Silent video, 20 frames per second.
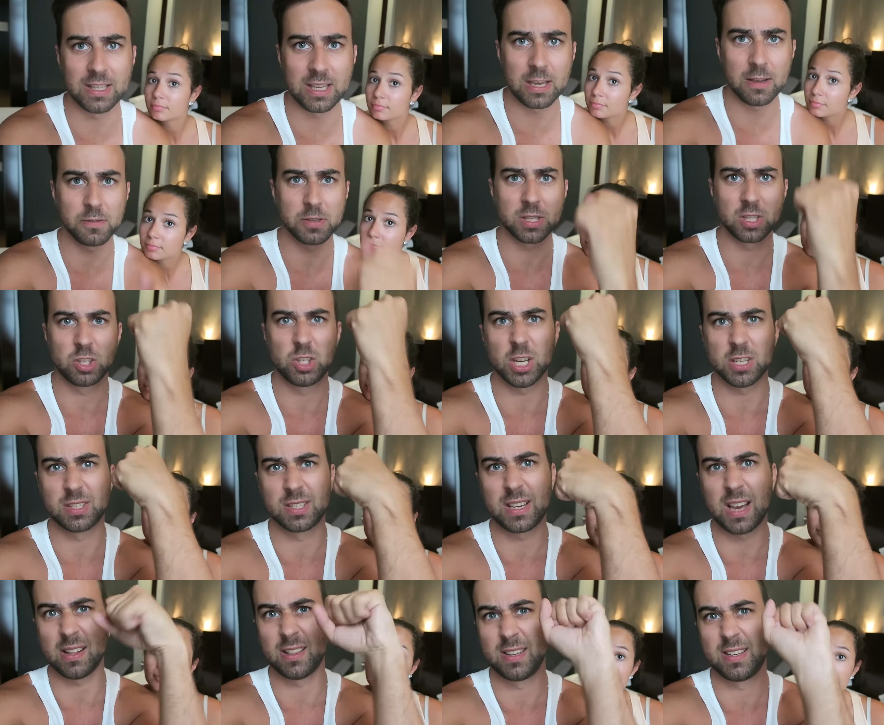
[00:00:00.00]
Speaker 1: thieves,
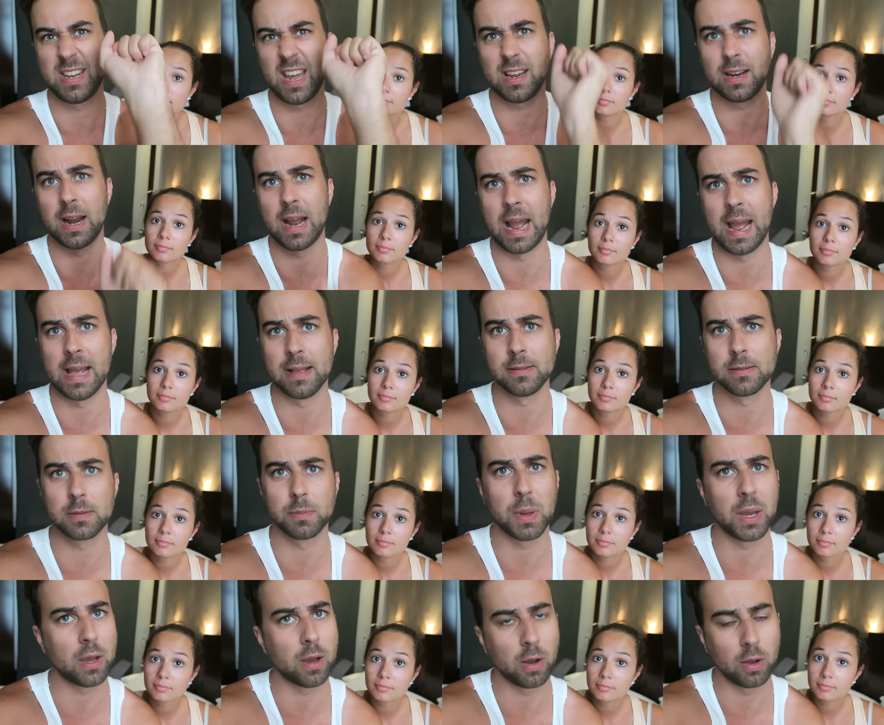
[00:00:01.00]
just cut their
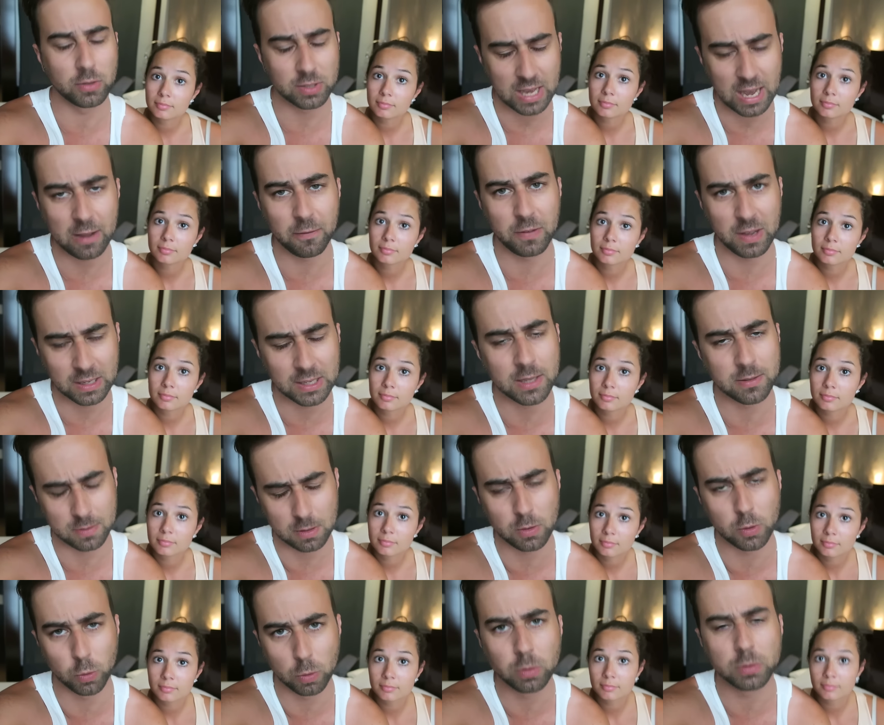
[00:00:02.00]
hands, because I think
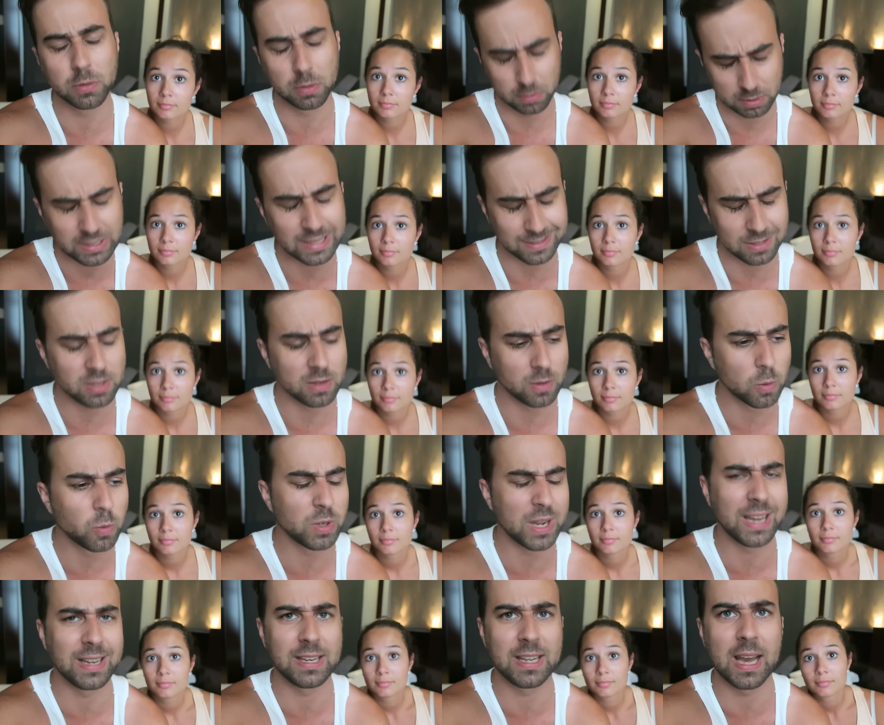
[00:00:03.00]
that's a good... That's a
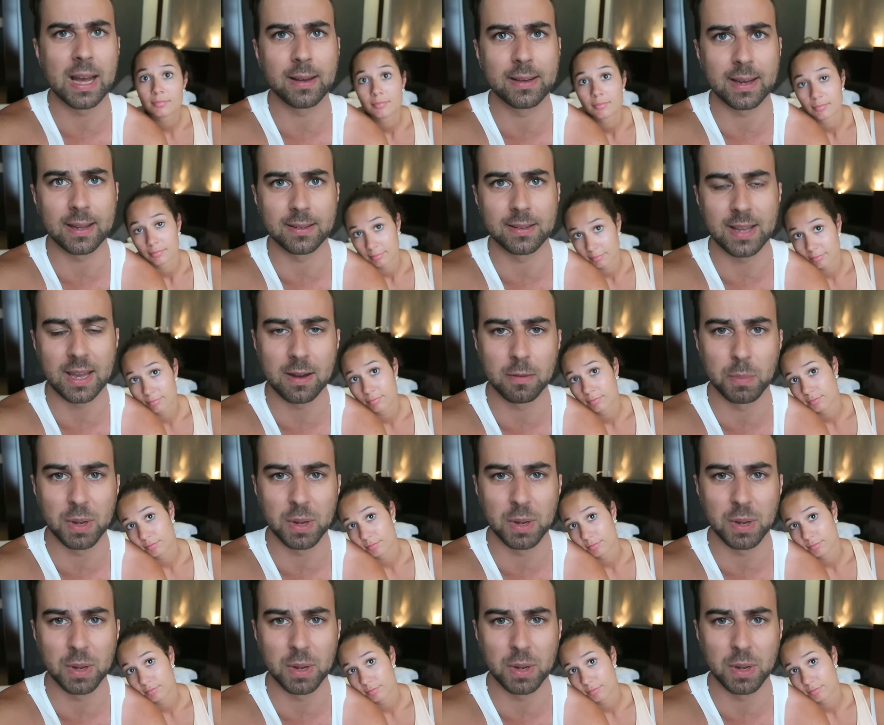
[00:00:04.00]
good idea. Cut their